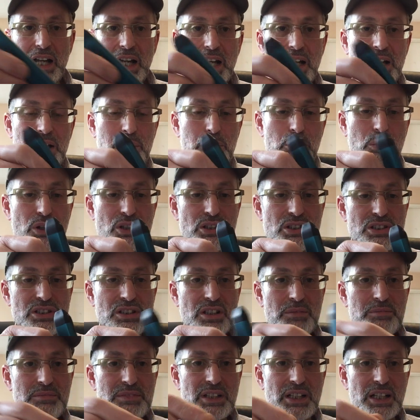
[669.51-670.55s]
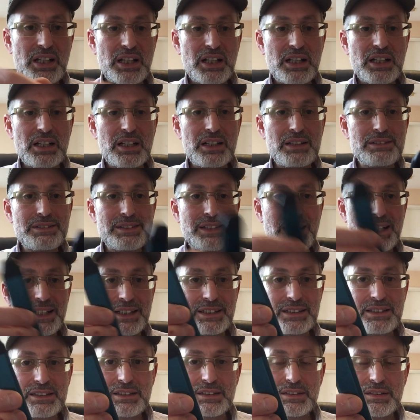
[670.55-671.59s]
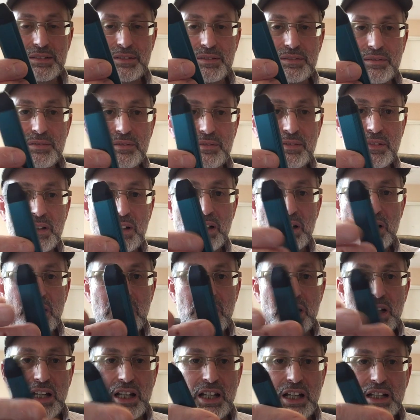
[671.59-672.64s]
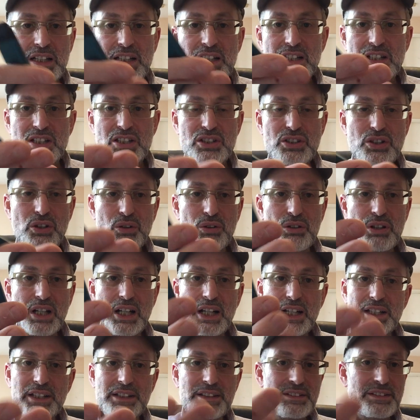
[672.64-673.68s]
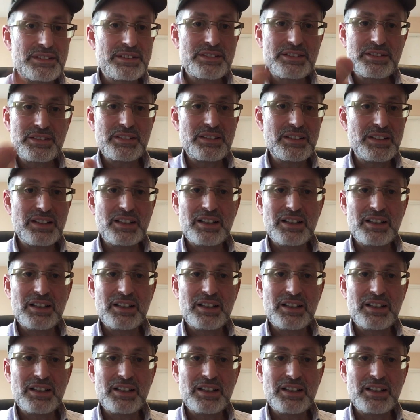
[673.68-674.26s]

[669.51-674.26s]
and wants something light. It is so light.